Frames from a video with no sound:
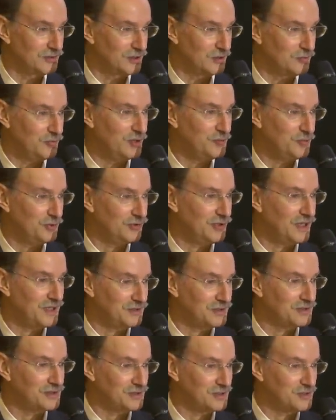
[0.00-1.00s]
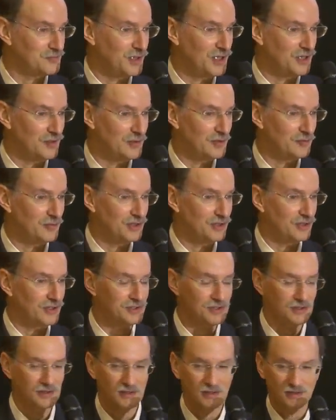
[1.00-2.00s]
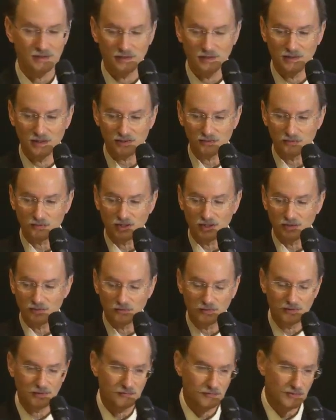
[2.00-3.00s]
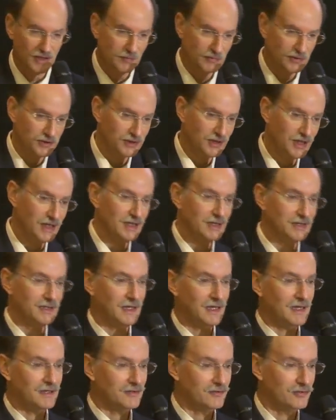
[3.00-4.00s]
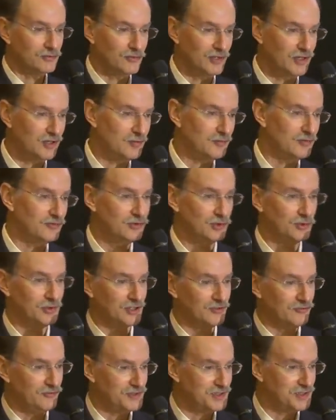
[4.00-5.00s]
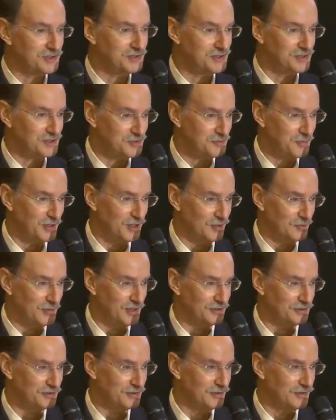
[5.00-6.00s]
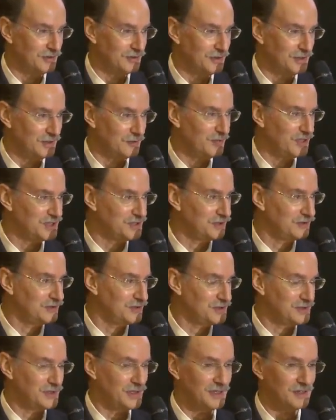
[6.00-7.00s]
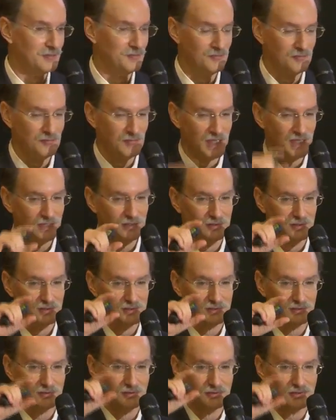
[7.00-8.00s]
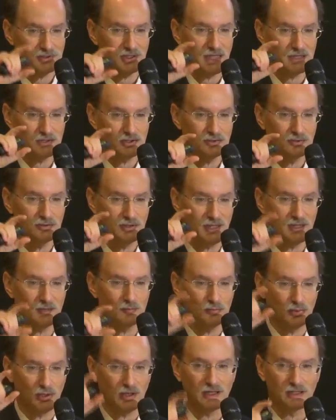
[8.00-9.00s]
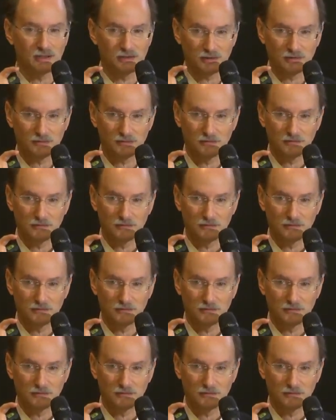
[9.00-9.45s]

And people like this experiment because it, this way we were able to take it out of the realm of doing a physics experiment and basically say, make this little statue get bright.